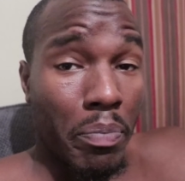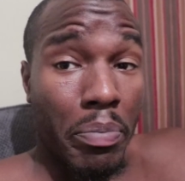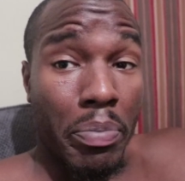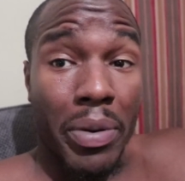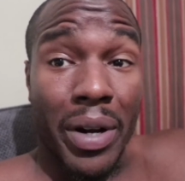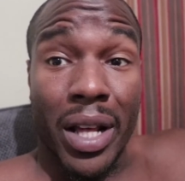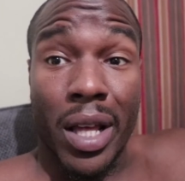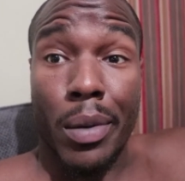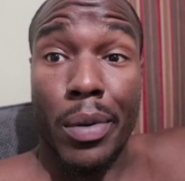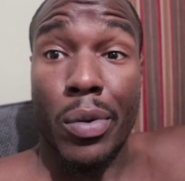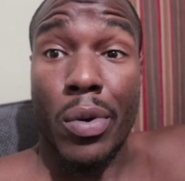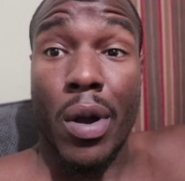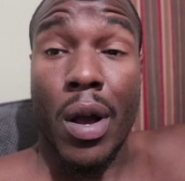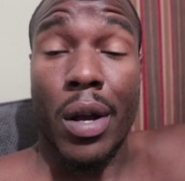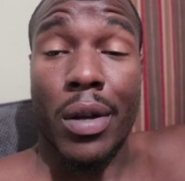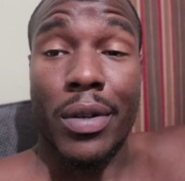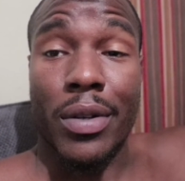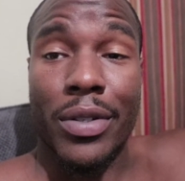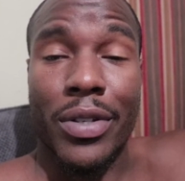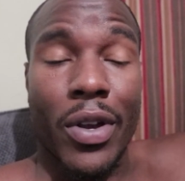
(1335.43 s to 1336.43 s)
but I could be
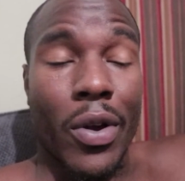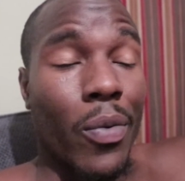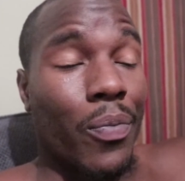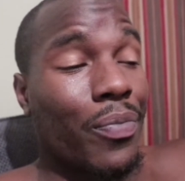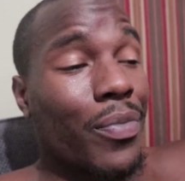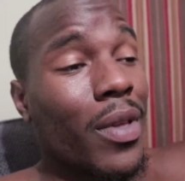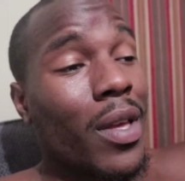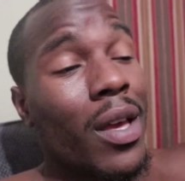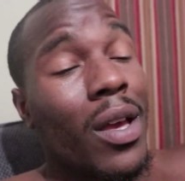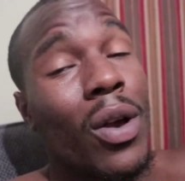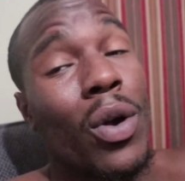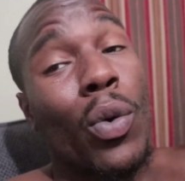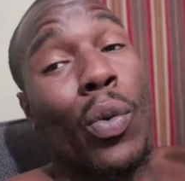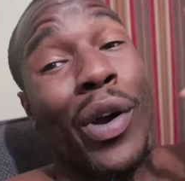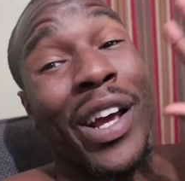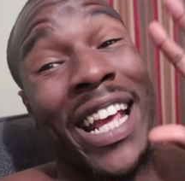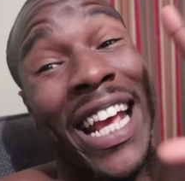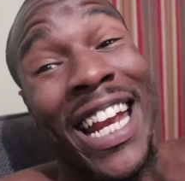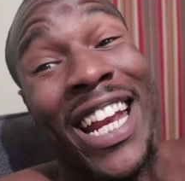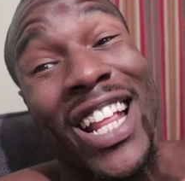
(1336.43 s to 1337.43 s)
wrong. So
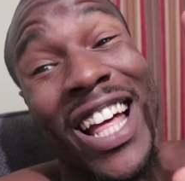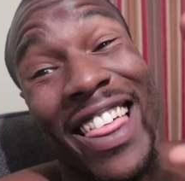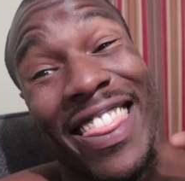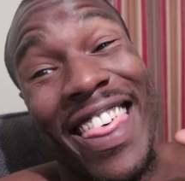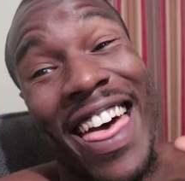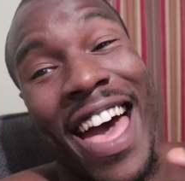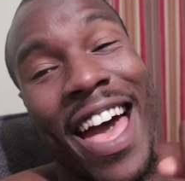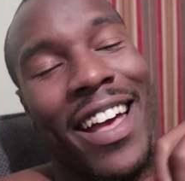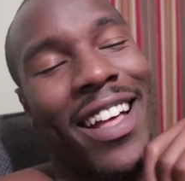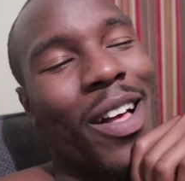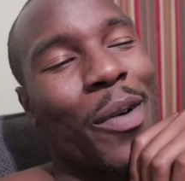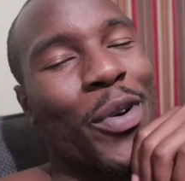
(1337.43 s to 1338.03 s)
we're going to end on that.